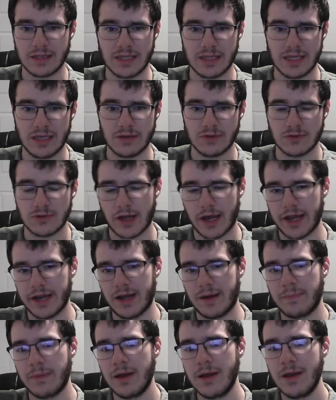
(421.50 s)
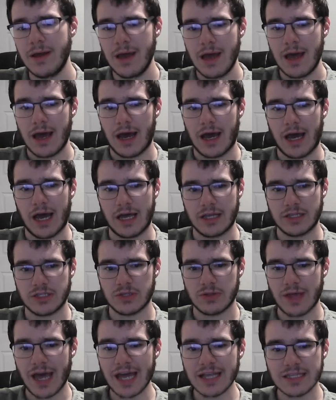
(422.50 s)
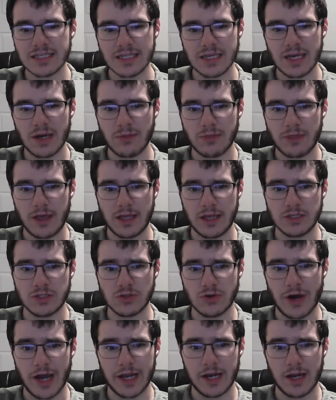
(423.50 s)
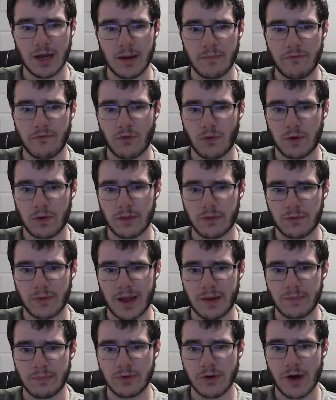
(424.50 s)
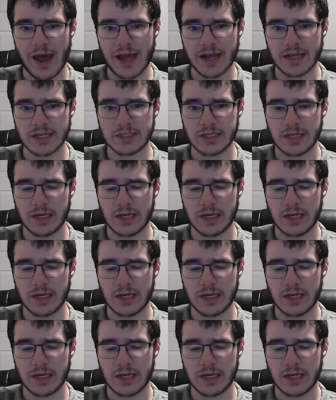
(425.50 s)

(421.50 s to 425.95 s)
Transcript: the lineup. So that's how things line up for the Red Blacks.